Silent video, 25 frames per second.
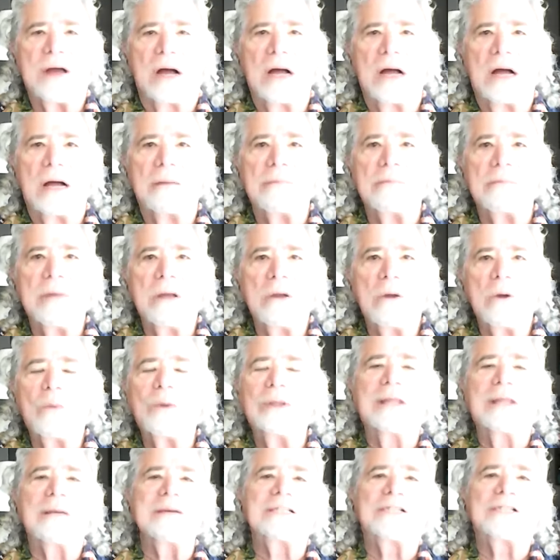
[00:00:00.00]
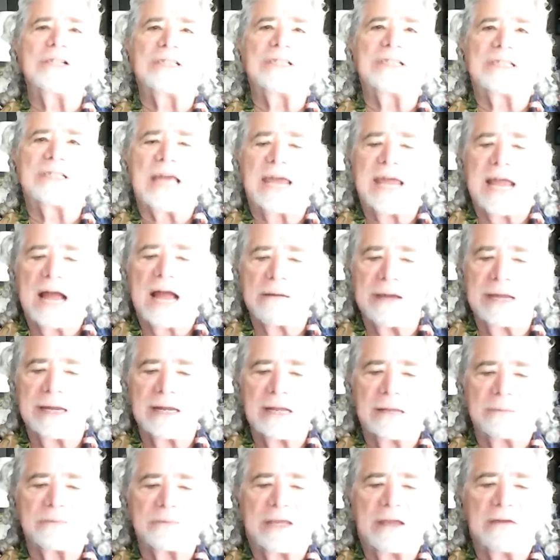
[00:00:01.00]
Um, well, let me just say, I'm going
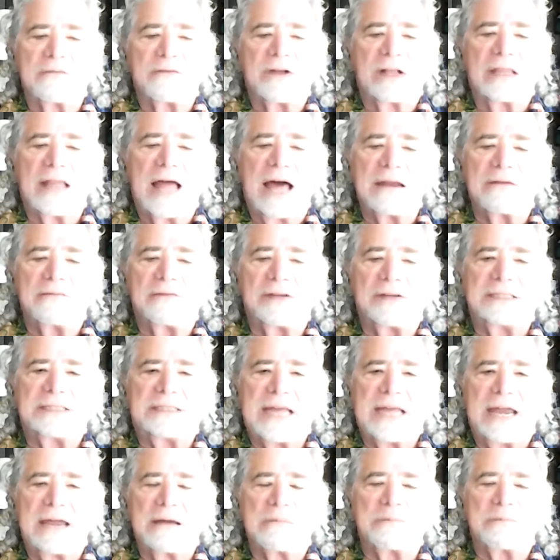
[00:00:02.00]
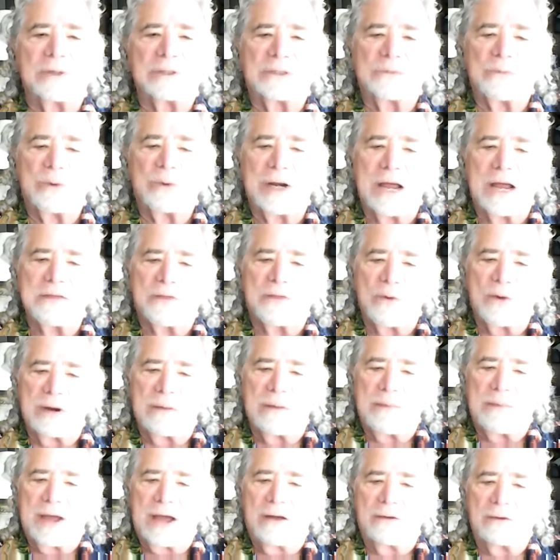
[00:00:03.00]
to give a lot of examples. When I
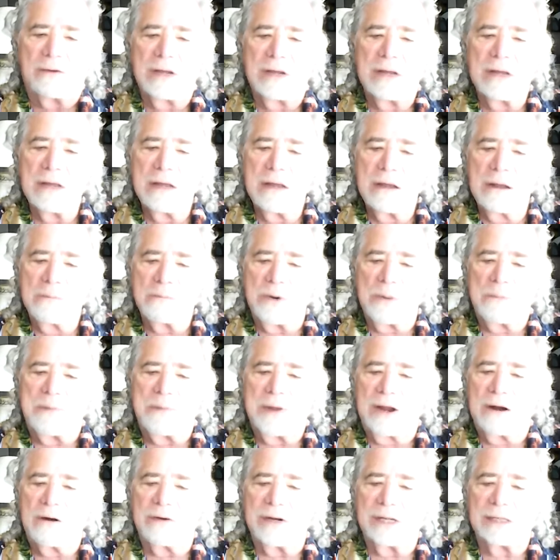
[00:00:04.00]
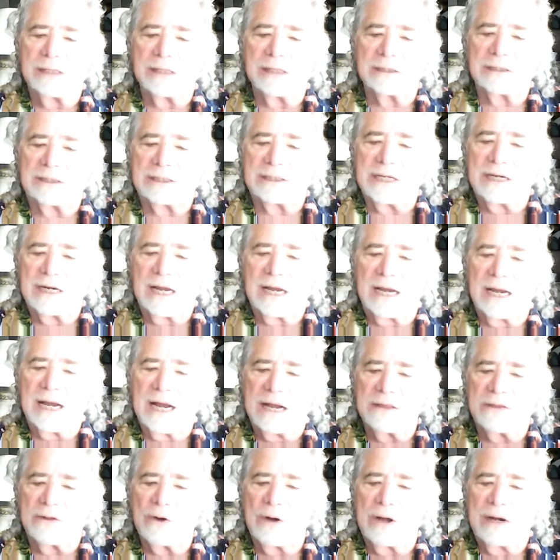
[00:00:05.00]
thought about preparing this today,
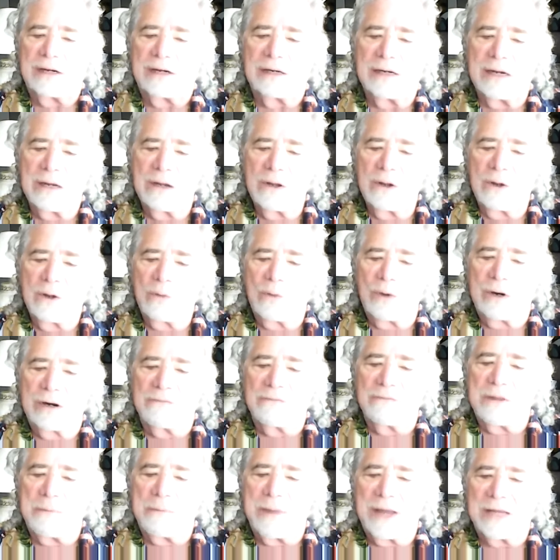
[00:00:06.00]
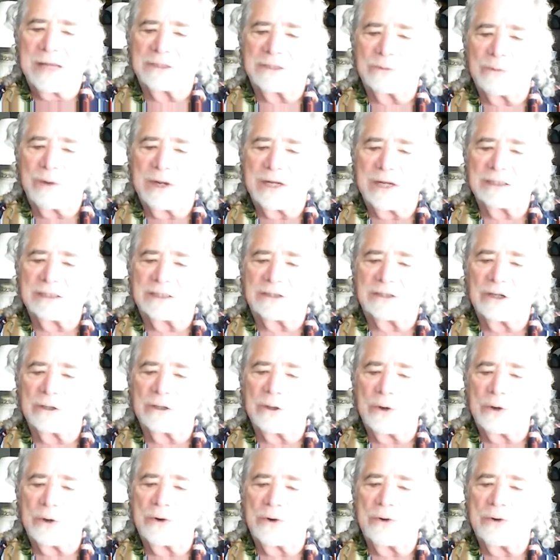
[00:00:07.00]
I thought one of the best ways to
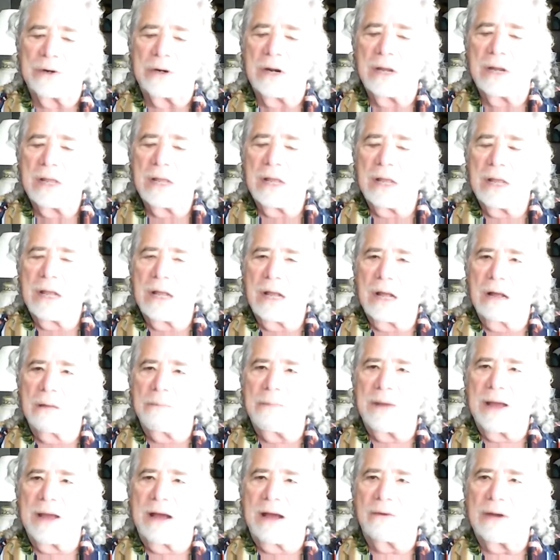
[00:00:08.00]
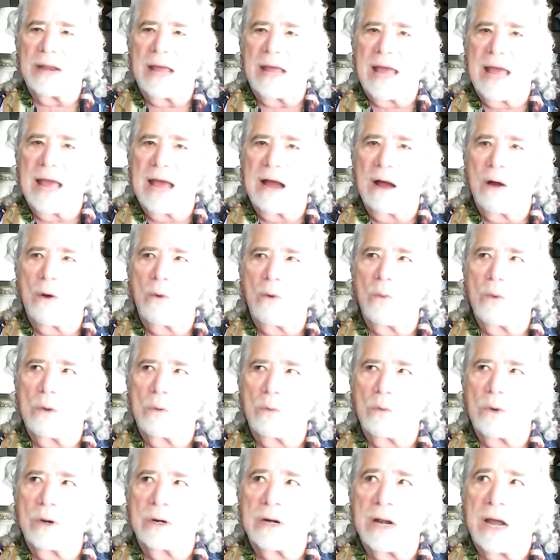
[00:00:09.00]
learn about how
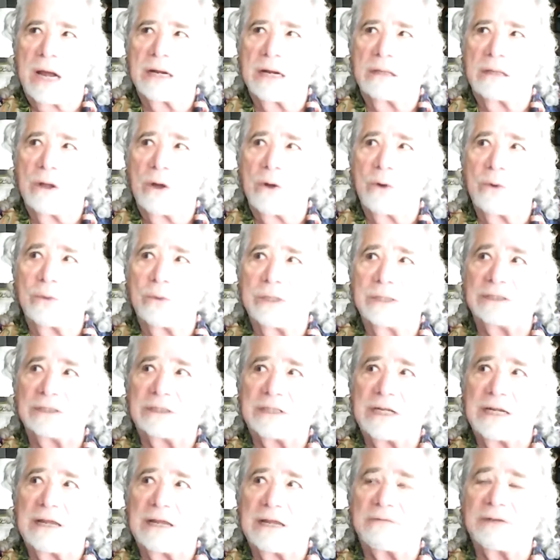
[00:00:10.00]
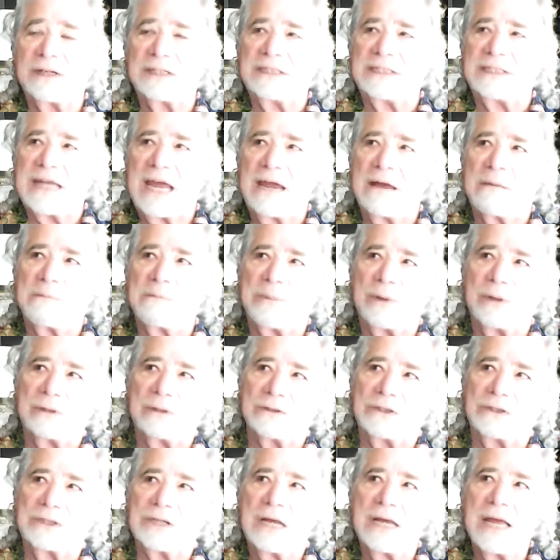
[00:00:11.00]
we're not alone is to give
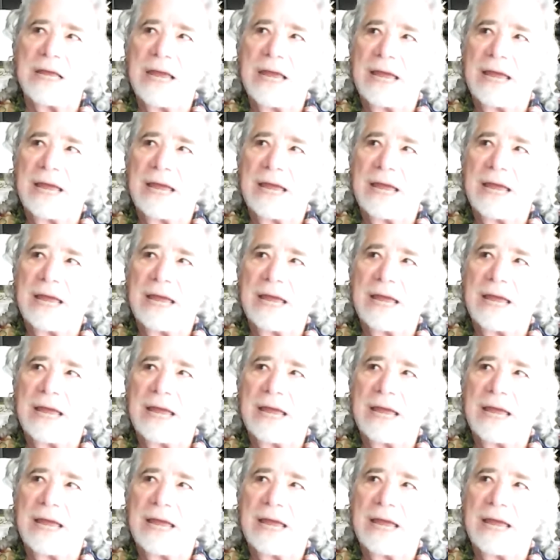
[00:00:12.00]
examples.